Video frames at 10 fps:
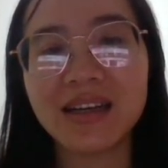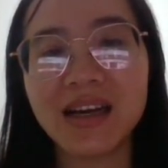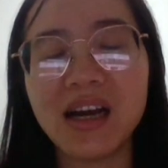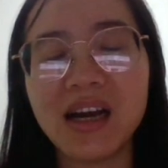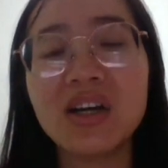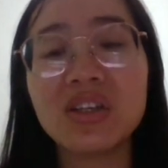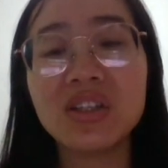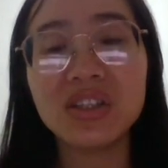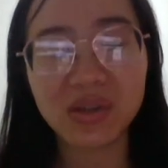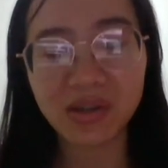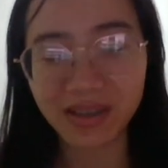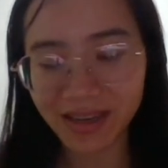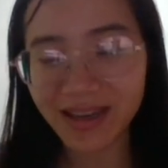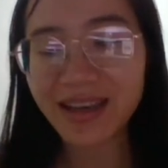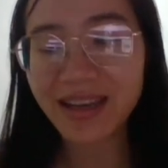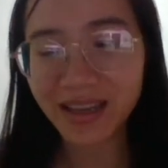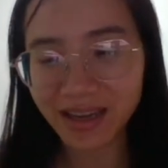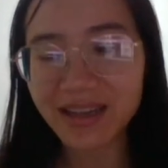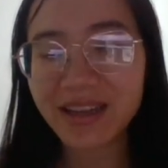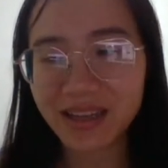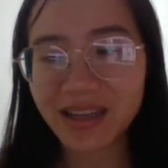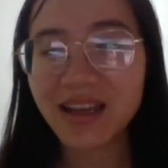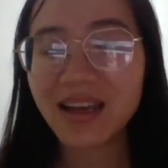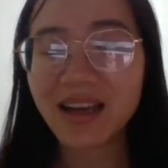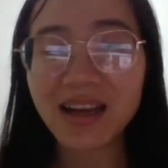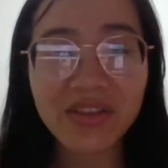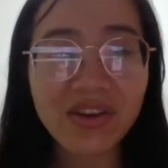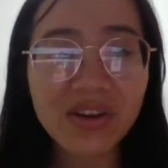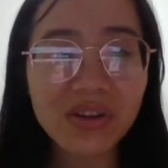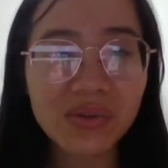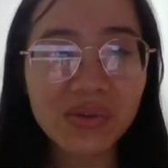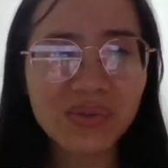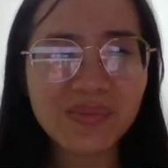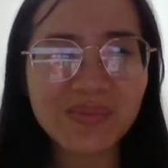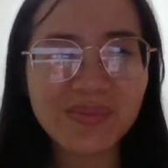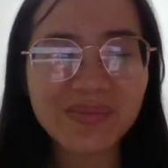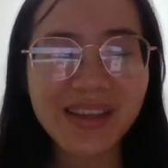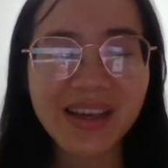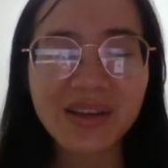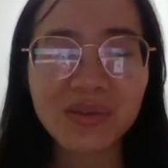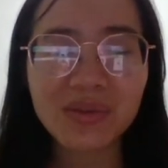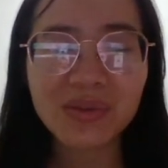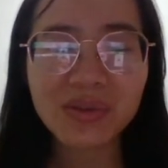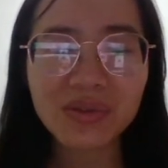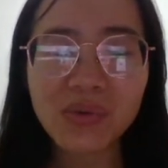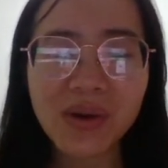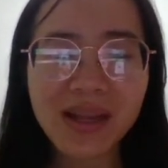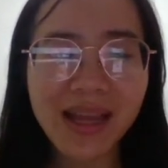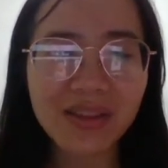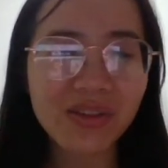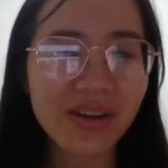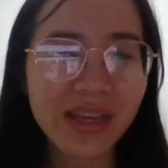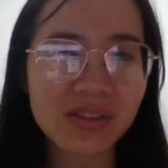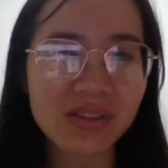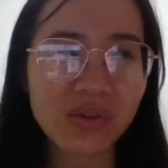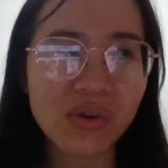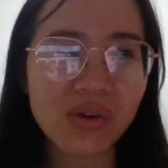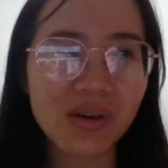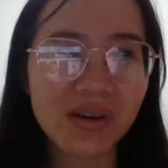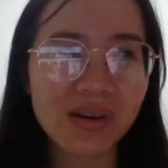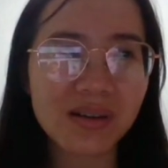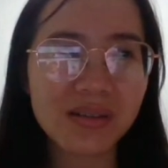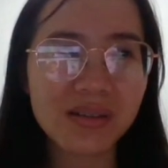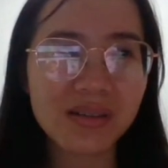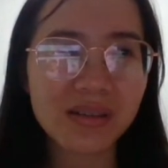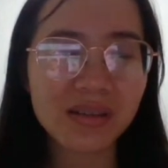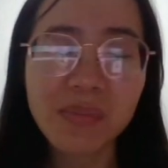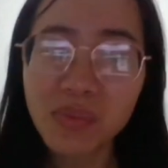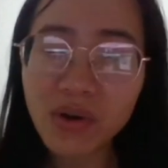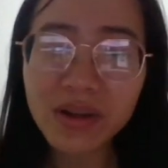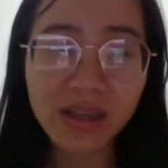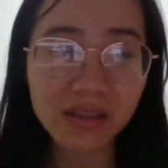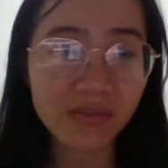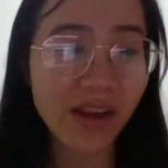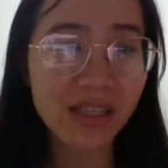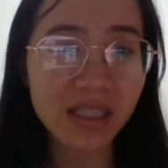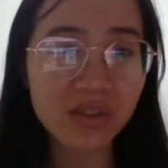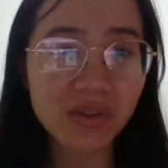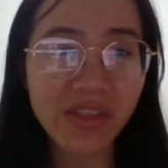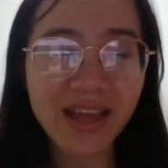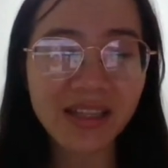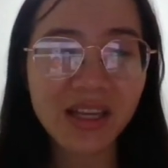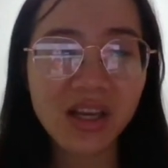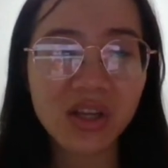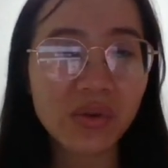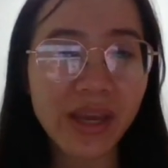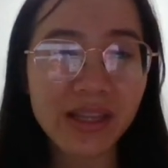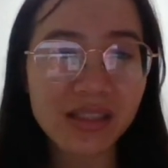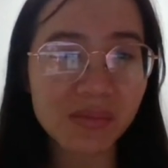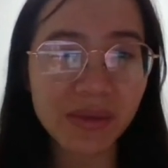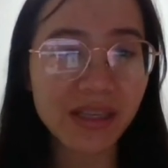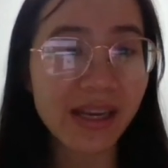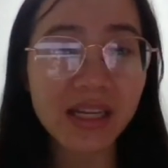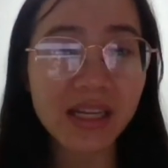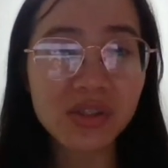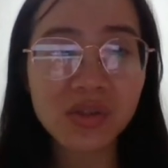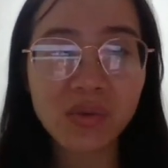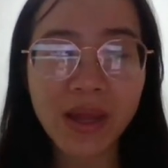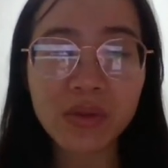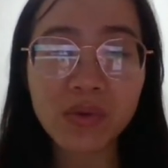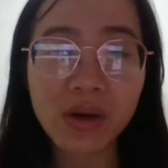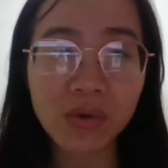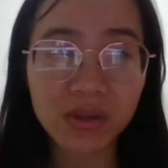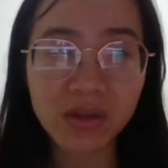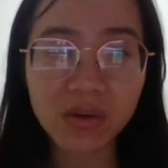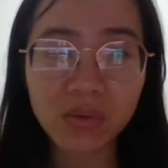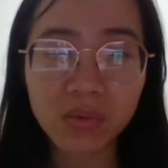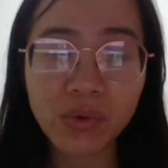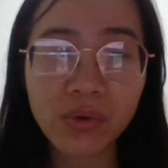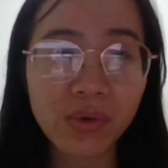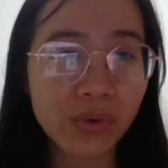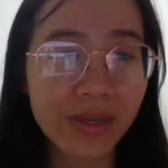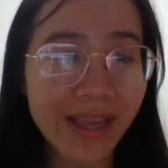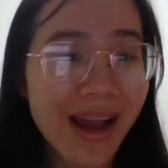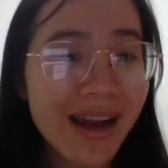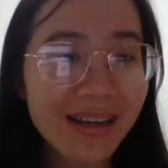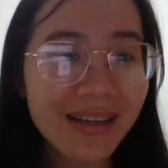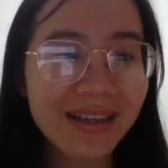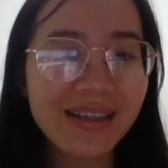Oh, you okay? I get it. I thought you know what? I thought it's your inborn advantage that you can speak English when you're young.